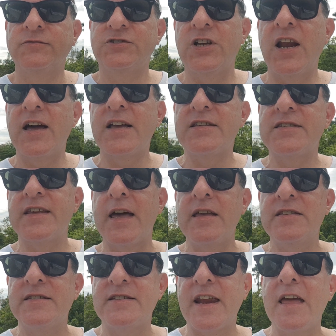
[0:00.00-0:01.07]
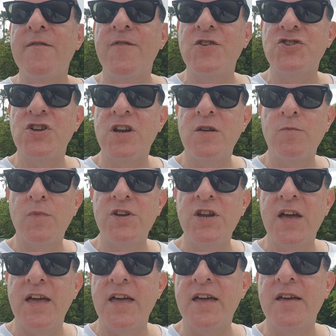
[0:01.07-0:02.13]
So like I say, stay vigilant when
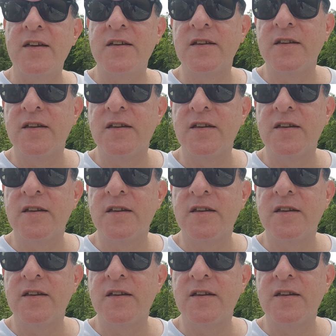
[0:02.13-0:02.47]
you're here.